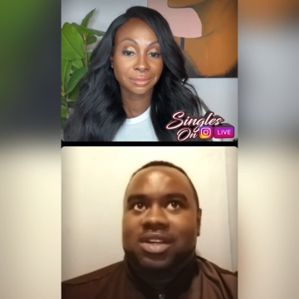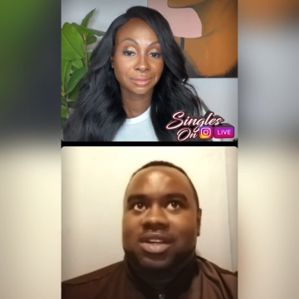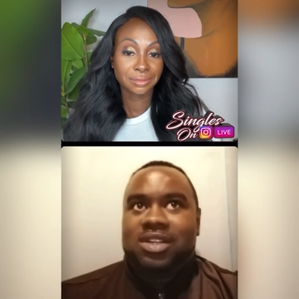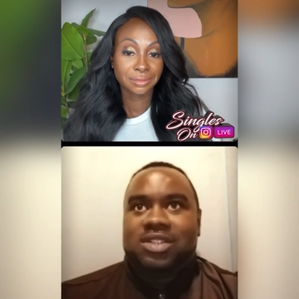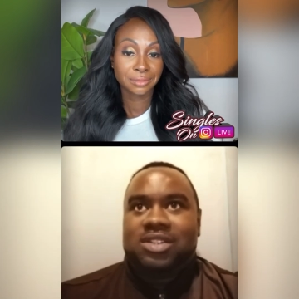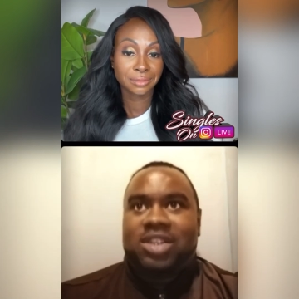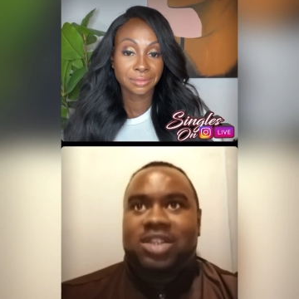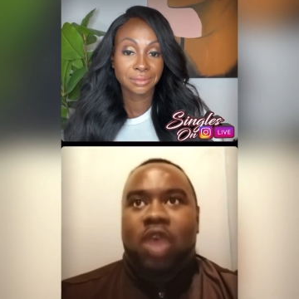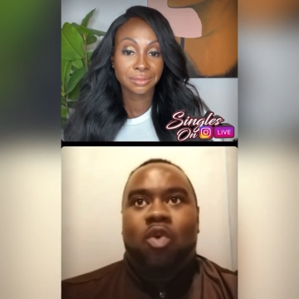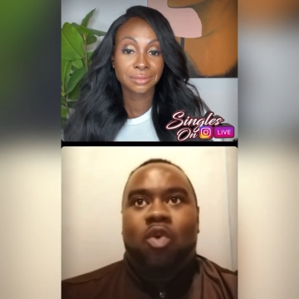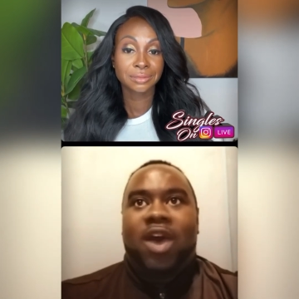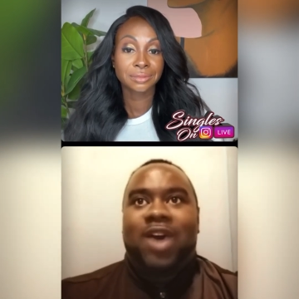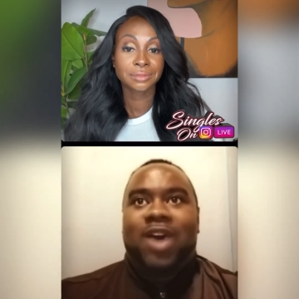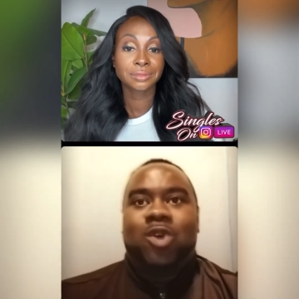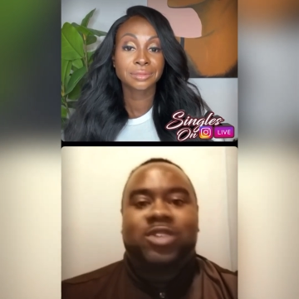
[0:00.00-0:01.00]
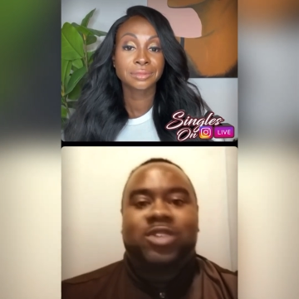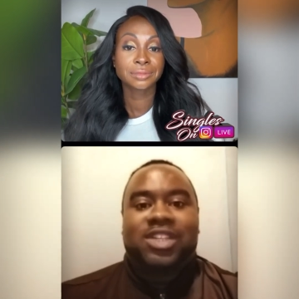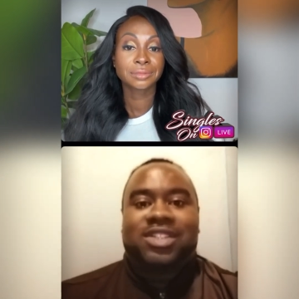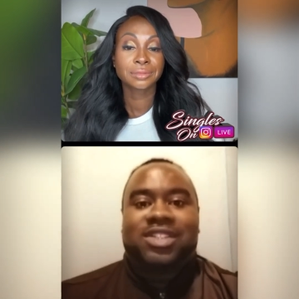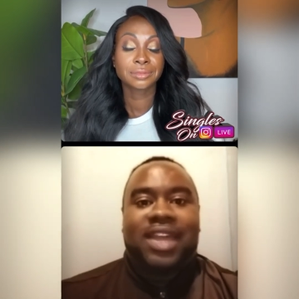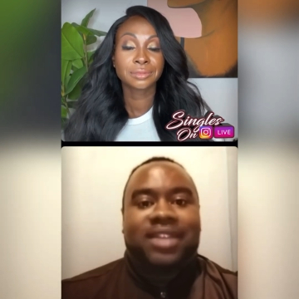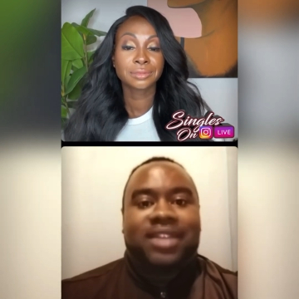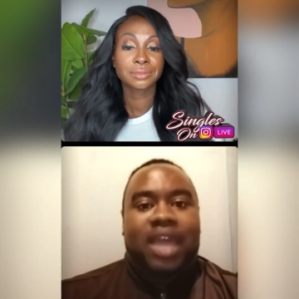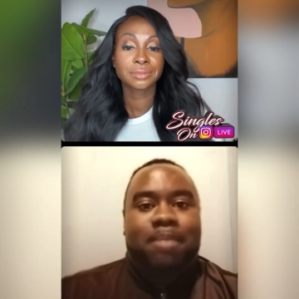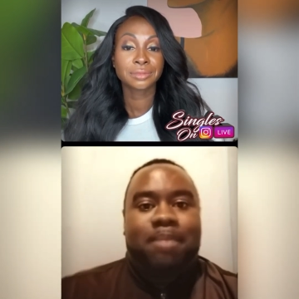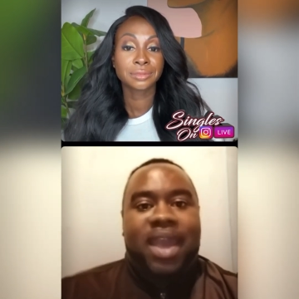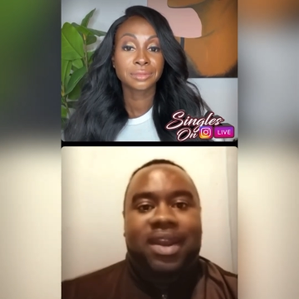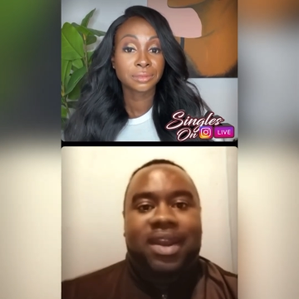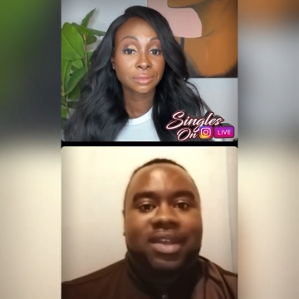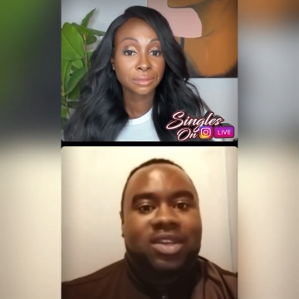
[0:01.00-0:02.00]
Speaker 1: Someone who just think they better
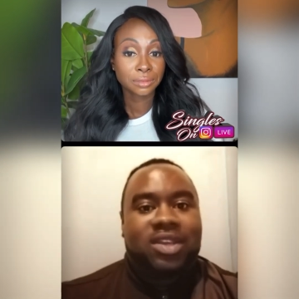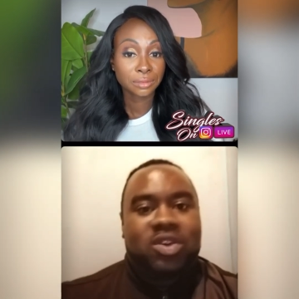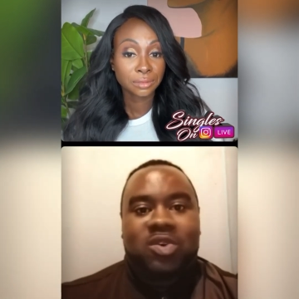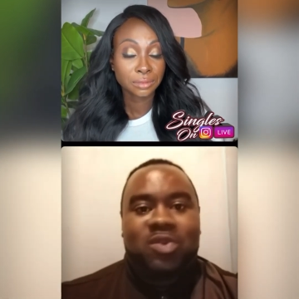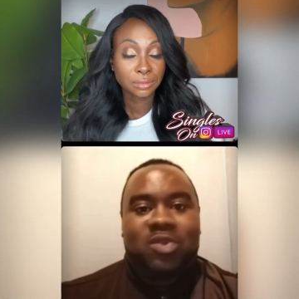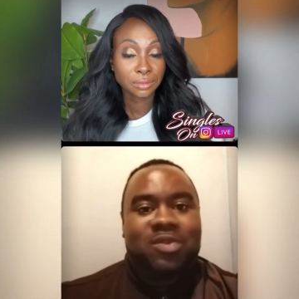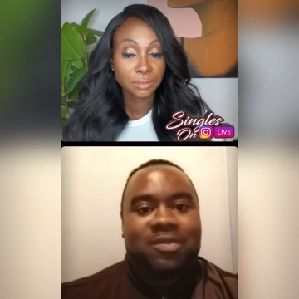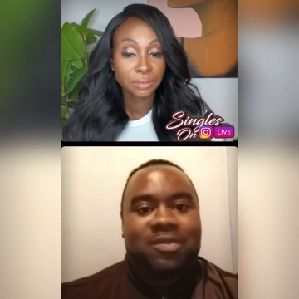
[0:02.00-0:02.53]
than you